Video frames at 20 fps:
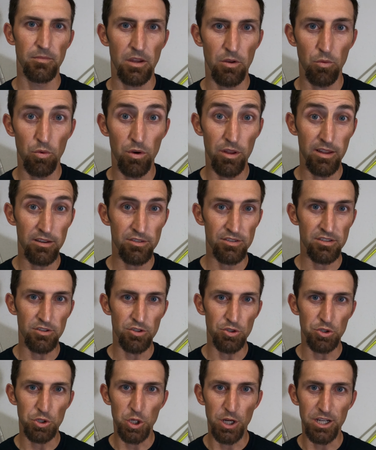Well, that was a
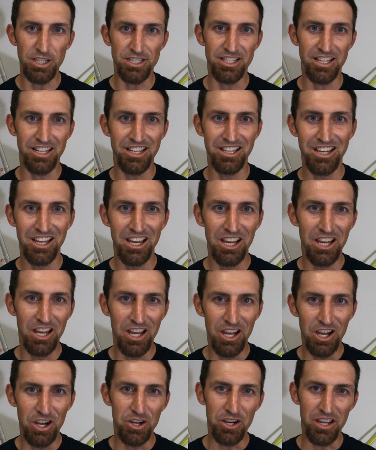little crazy.
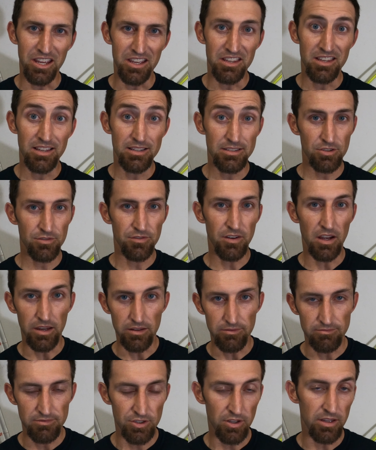Okay, kids are fine,
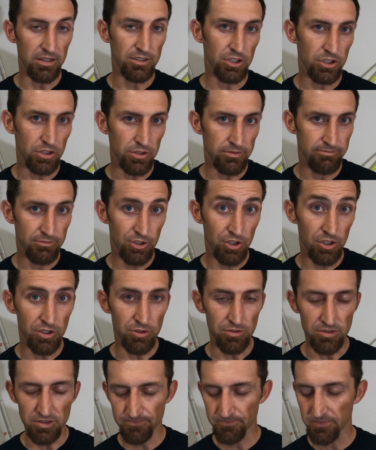so that's good. Good
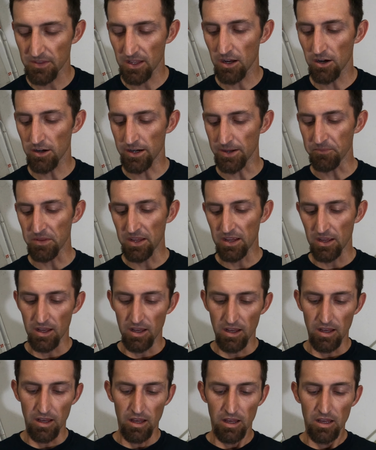news. All right.
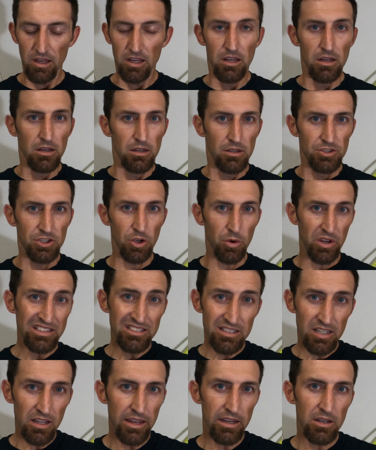So
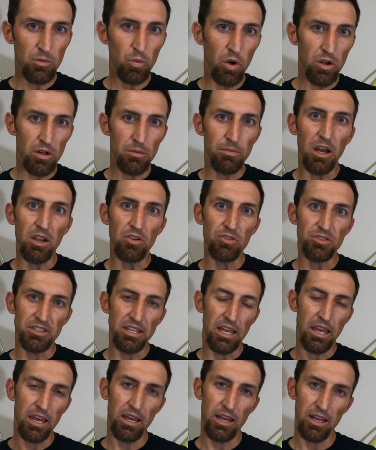insulated water bottles,
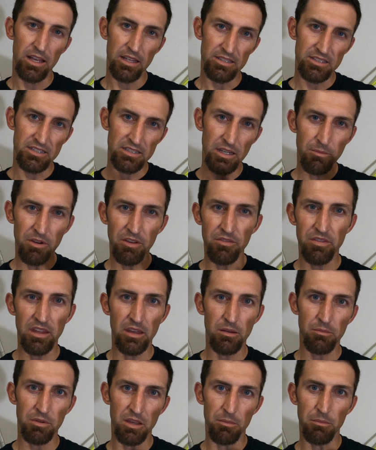some of
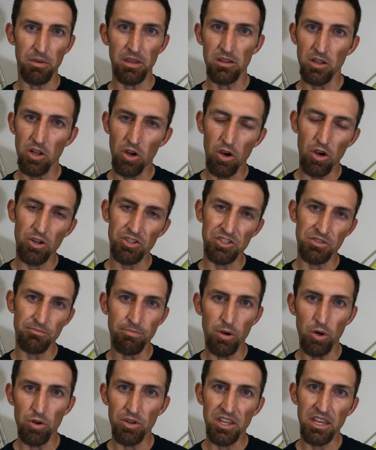them can be large and
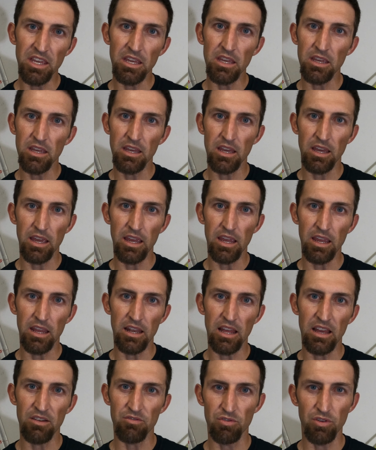bulky and
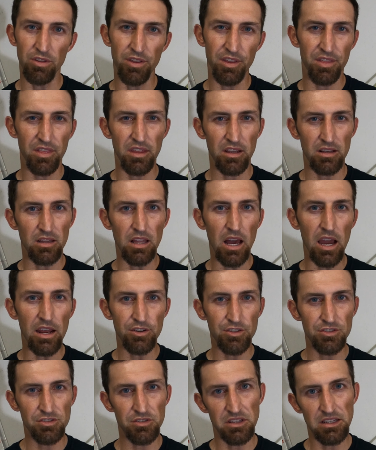have really thick
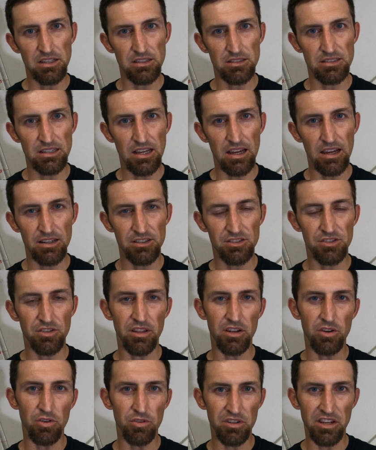liners on the inside so
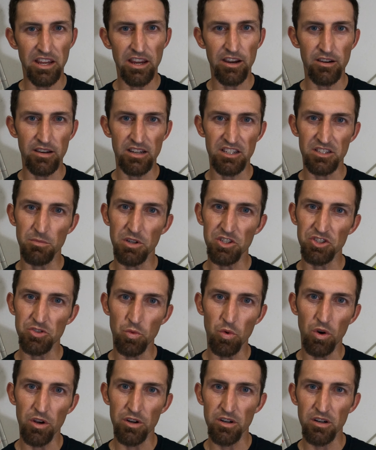they don't carry as much
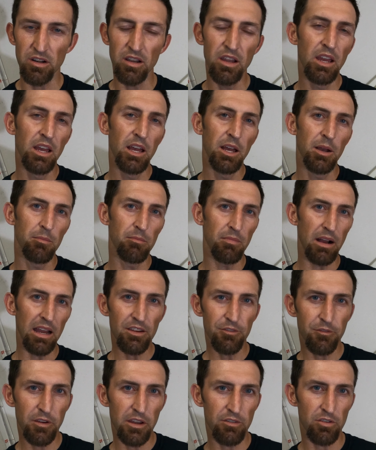water. My
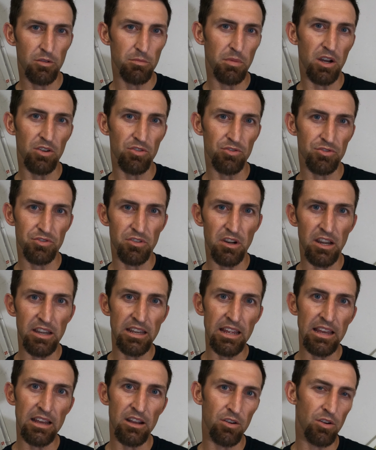favorite bottles right
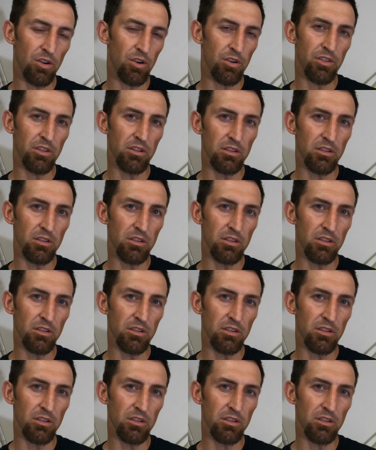now are the